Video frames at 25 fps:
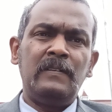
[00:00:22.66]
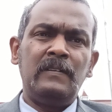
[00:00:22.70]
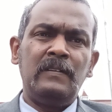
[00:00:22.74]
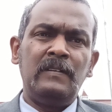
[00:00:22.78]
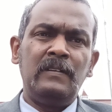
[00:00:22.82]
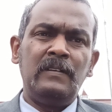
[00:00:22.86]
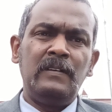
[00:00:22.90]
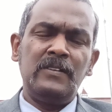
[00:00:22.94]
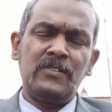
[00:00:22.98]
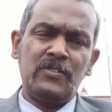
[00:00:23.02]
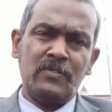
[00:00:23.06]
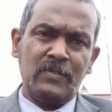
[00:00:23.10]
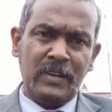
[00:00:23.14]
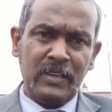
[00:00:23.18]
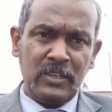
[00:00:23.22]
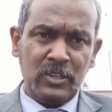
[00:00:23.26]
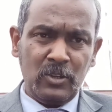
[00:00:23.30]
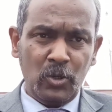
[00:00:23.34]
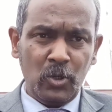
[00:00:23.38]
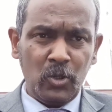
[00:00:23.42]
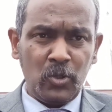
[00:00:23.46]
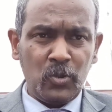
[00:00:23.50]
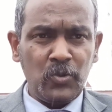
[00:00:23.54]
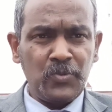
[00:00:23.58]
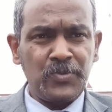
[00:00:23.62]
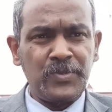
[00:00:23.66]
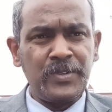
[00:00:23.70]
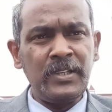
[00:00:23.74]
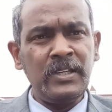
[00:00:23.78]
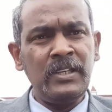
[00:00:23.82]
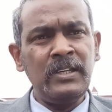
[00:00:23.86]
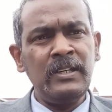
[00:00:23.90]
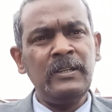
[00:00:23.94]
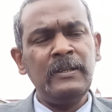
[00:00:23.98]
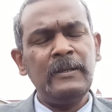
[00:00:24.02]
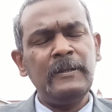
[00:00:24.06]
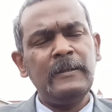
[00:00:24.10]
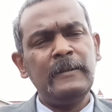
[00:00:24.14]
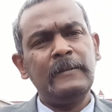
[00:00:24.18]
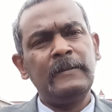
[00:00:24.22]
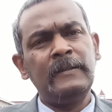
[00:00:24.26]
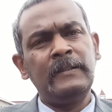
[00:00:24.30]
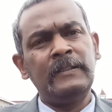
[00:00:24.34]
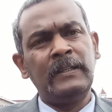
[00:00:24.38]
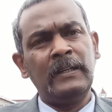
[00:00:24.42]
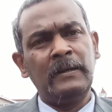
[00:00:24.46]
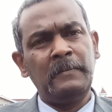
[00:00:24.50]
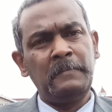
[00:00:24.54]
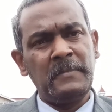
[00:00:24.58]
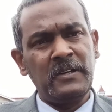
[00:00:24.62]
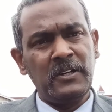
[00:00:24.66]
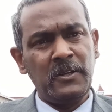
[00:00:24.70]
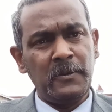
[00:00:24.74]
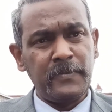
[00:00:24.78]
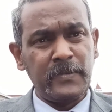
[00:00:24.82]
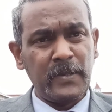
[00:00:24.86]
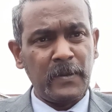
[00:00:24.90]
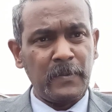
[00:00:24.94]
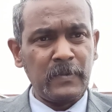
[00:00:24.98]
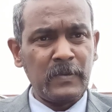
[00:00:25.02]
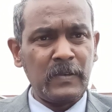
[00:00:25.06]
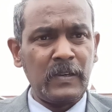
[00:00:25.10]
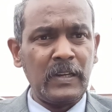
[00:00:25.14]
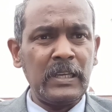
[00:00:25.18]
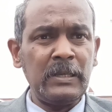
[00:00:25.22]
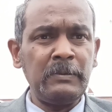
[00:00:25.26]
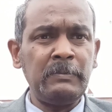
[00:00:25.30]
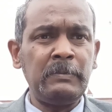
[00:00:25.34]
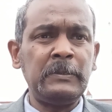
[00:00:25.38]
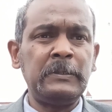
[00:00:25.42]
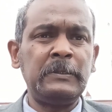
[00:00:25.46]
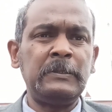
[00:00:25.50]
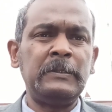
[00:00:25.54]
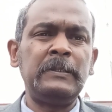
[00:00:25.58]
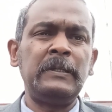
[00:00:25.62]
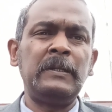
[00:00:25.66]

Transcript: It's quite good to see that the number of subscribers,